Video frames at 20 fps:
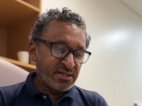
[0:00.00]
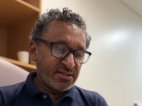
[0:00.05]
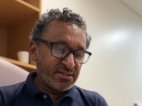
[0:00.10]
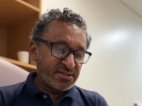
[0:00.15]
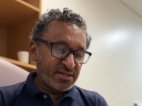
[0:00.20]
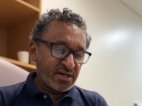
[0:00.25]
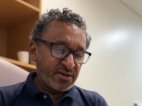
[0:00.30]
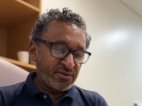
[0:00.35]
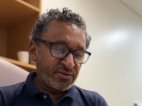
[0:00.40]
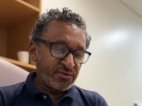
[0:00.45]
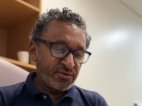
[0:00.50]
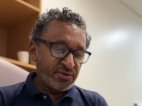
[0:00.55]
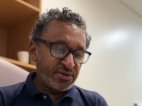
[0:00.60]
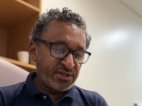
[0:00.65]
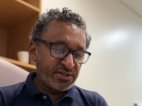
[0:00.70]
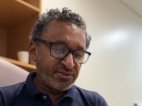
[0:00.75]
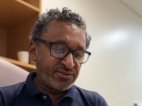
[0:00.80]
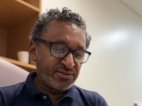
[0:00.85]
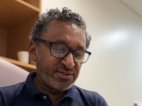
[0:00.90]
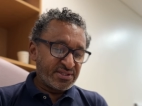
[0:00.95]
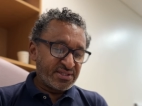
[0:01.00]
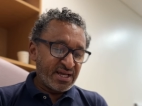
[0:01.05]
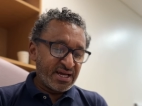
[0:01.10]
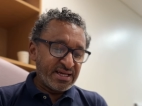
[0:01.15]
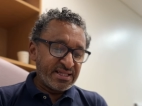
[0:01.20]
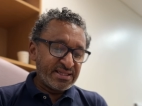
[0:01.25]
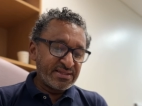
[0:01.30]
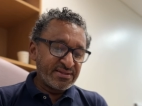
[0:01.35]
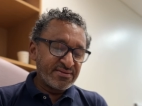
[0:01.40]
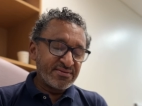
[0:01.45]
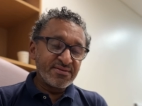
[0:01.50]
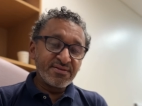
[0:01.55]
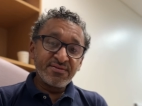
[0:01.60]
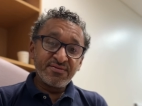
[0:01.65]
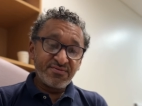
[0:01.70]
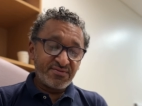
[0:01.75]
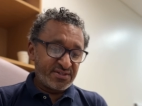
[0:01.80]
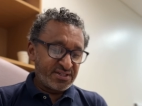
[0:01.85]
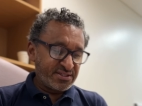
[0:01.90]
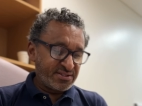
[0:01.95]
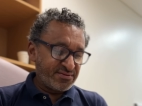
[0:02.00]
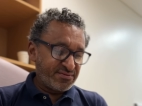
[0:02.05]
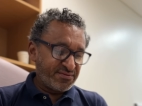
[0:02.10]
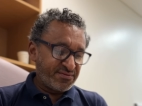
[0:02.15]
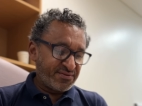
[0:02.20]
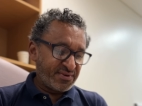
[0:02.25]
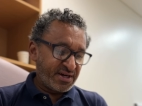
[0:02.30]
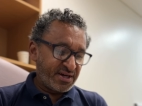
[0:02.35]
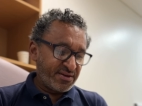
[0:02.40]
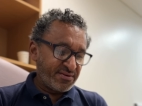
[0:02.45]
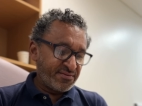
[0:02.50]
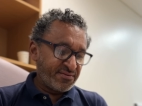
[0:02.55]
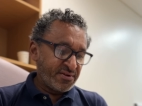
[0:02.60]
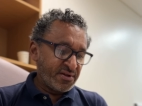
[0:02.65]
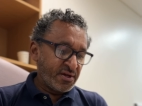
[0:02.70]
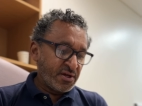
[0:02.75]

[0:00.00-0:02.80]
2 Corinthians 10, verse 5.